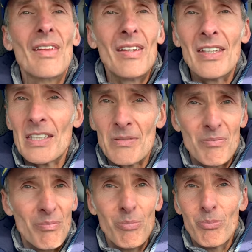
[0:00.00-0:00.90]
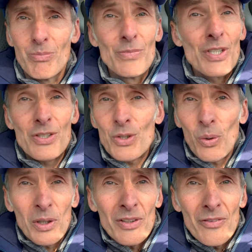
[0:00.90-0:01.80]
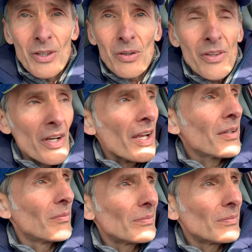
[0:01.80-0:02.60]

He destroyed the field today.